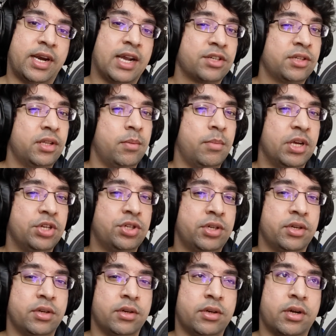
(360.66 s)
that actually
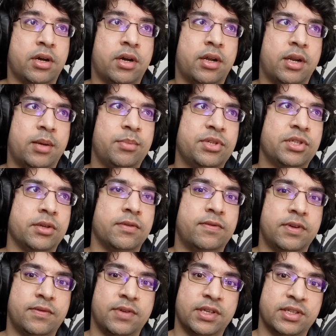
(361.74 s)
mentioned on episode
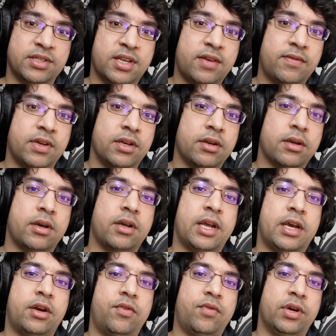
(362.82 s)
57 on
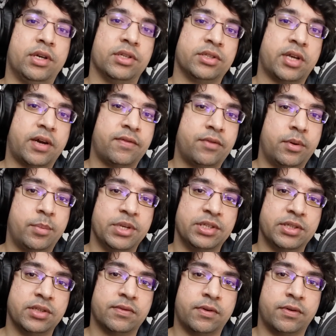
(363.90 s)
how to run a software
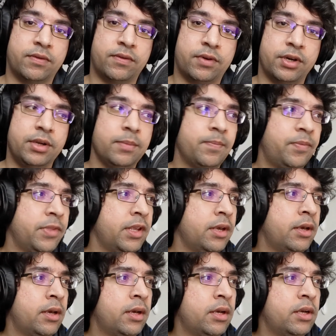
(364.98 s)
business for free.
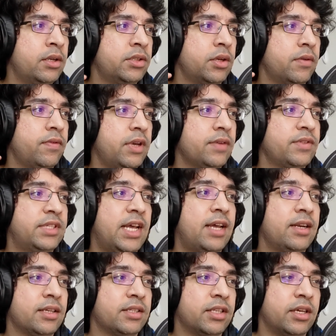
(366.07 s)
So if you have
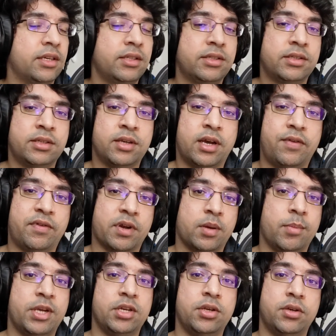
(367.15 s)
static sites, I
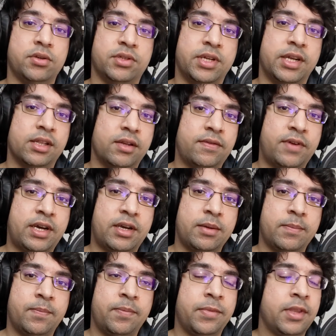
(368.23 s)
recommend you use
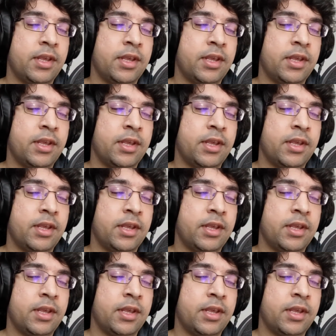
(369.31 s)
Netlify.